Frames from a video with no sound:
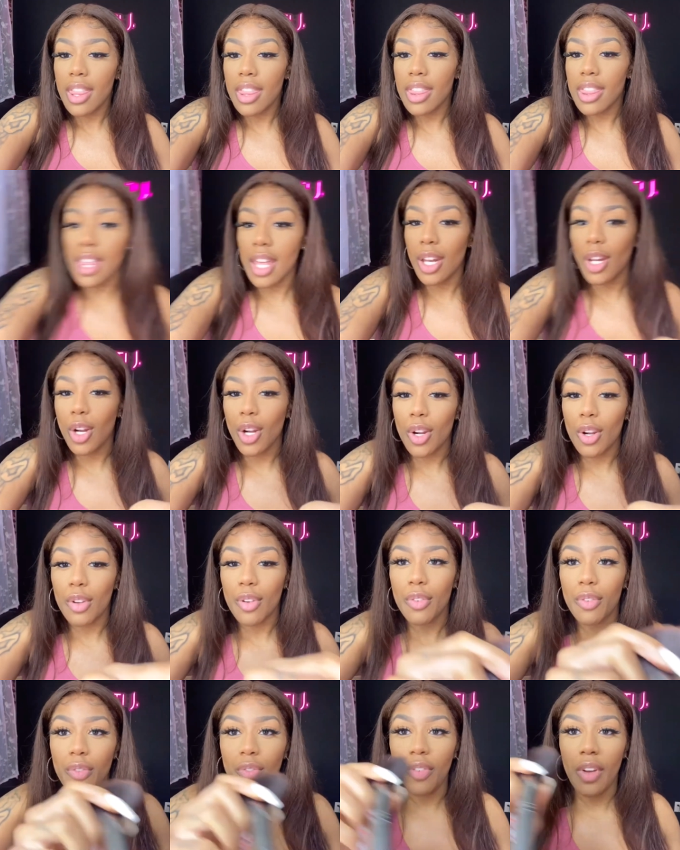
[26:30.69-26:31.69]
thinner
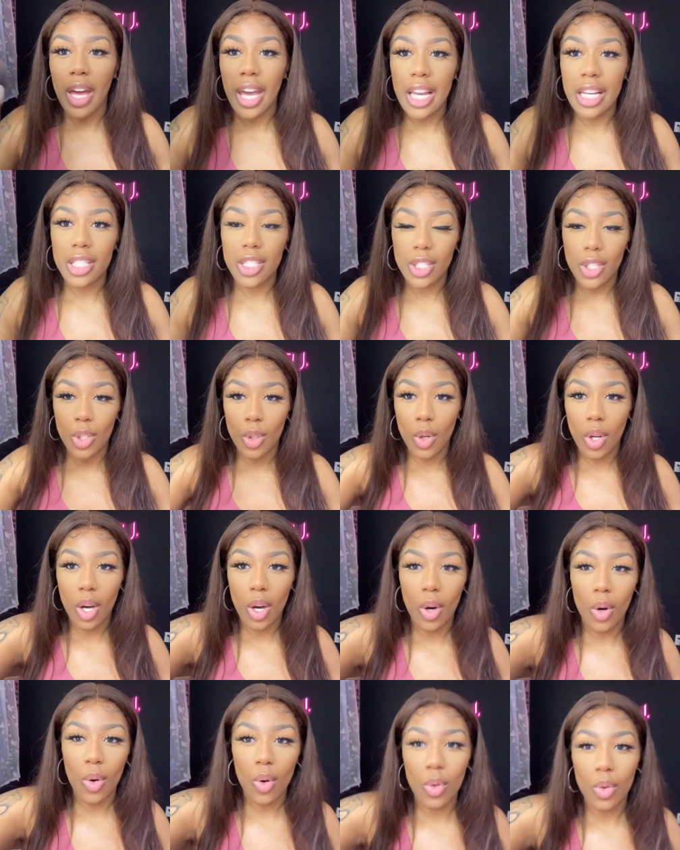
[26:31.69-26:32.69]
face, you
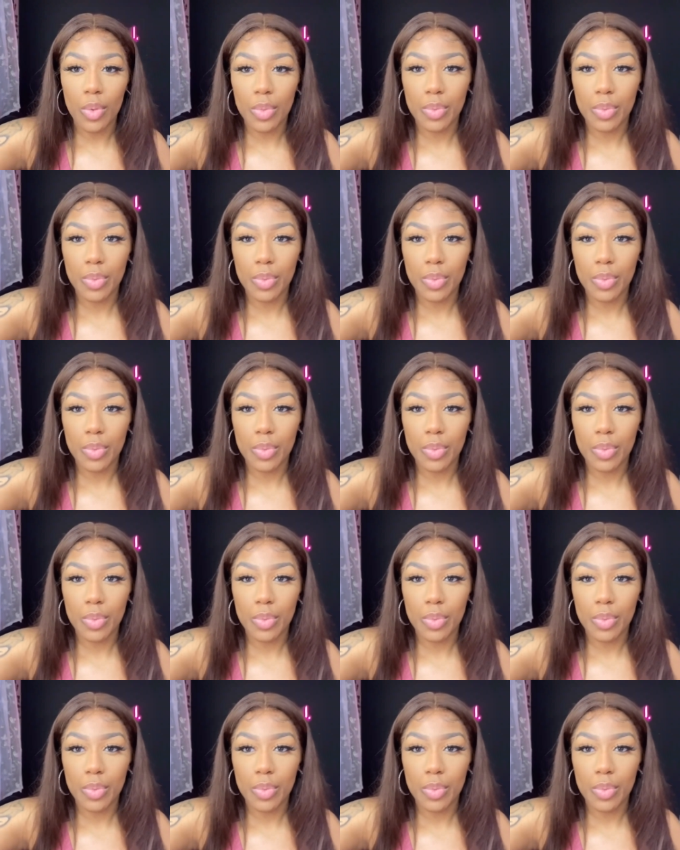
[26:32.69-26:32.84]
know.